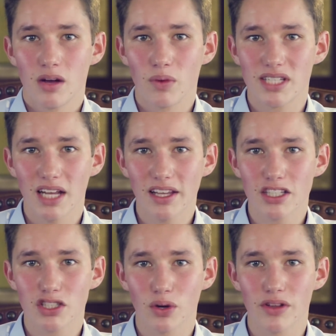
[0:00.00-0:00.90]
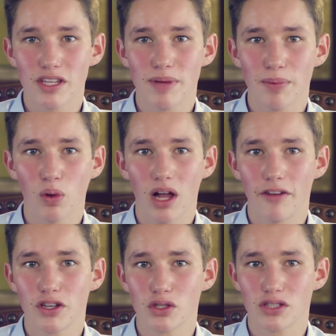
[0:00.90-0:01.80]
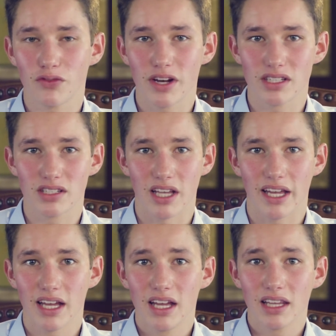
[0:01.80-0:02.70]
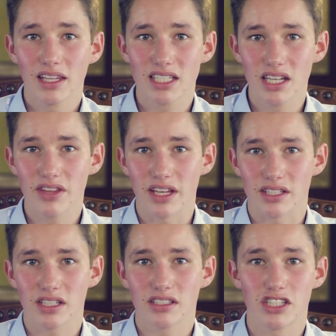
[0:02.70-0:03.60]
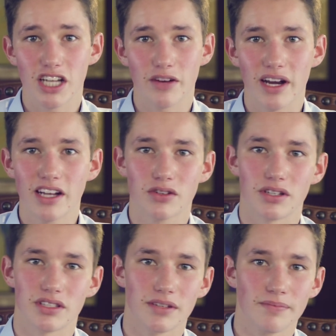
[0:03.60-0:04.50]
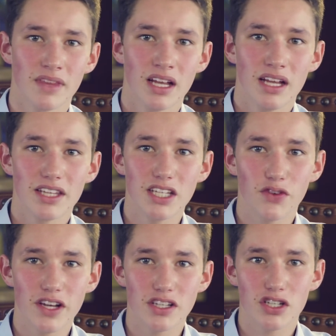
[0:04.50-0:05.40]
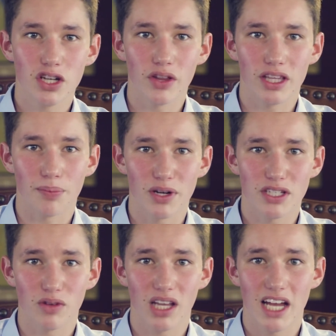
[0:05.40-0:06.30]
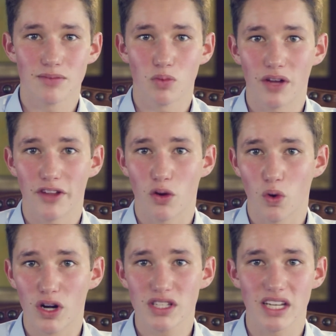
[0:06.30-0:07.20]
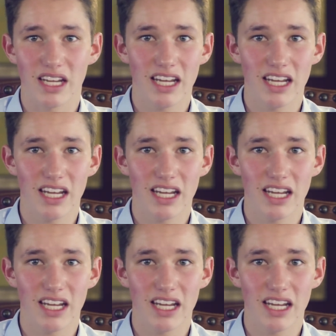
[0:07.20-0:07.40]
When telling a story, these people will often use phrases like, listen to this, to generate interest. These phrases show that the person relies more on their words and